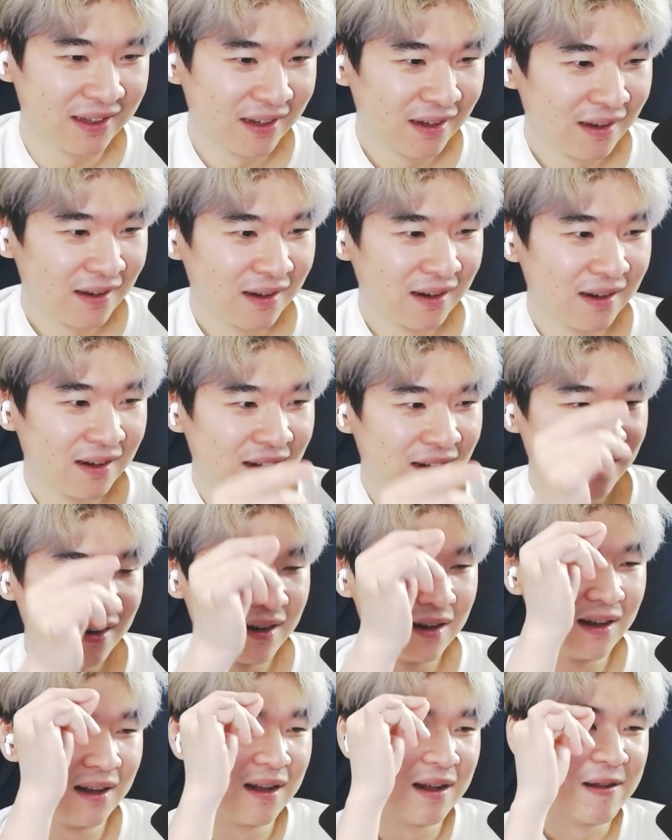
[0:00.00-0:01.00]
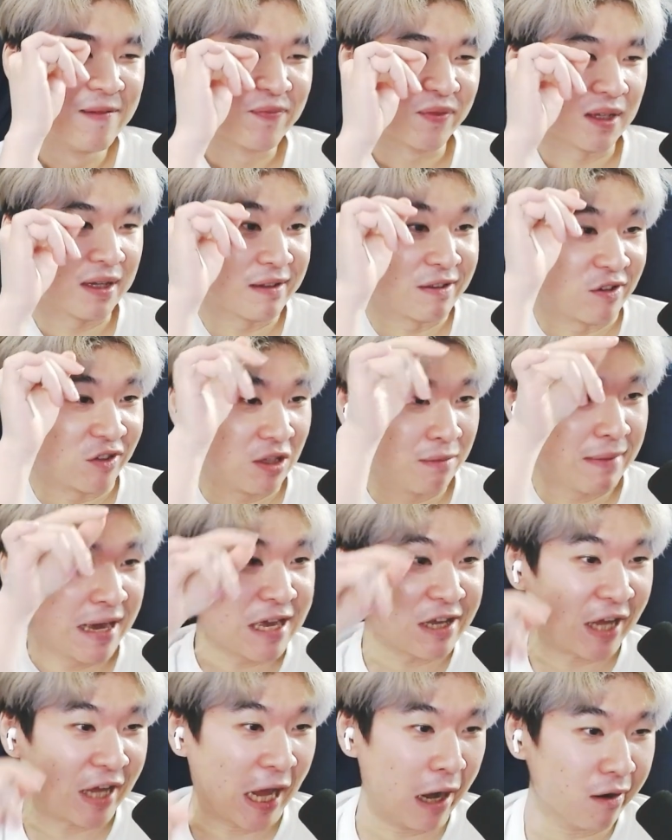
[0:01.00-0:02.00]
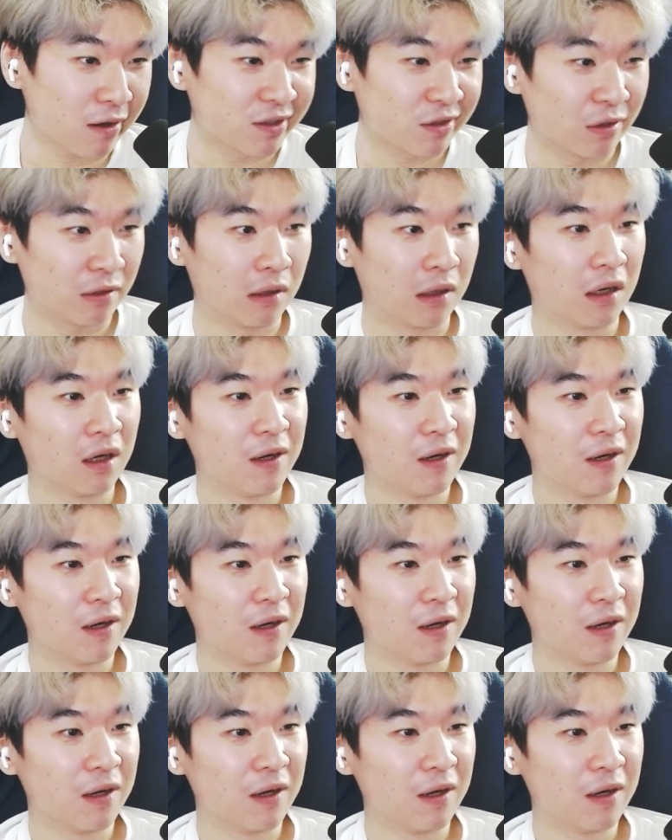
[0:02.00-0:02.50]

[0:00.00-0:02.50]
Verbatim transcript: Because you're the main character.